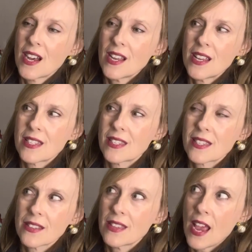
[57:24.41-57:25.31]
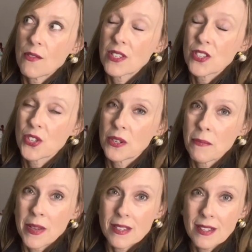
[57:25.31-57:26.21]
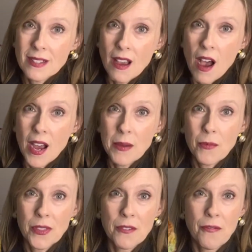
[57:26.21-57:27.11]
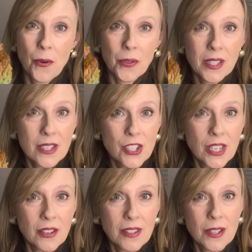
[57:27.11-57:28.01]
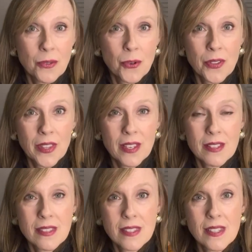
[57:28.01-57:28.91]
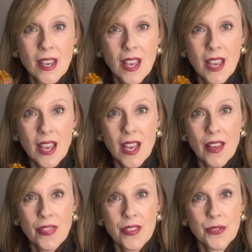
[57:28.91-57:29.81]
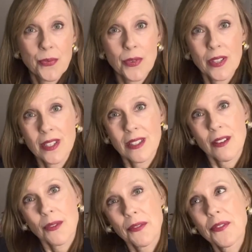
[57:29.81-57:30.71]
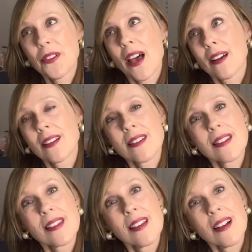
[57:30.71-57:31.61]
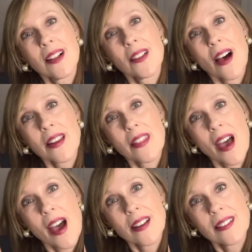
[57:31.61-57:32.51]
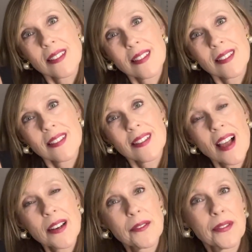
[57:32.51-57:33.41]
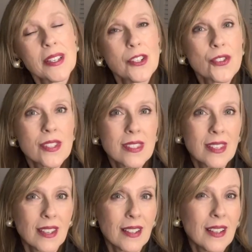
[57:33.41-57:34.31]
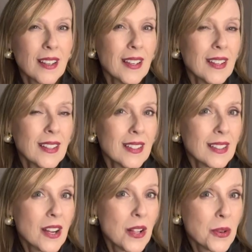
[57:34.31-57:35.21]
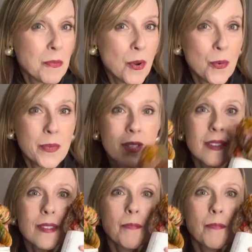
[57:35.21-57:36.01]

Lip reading: It's now such an amazing time with the foliage here in the Northeast, and this really reflects a lot of that, a lot of interesting color moments.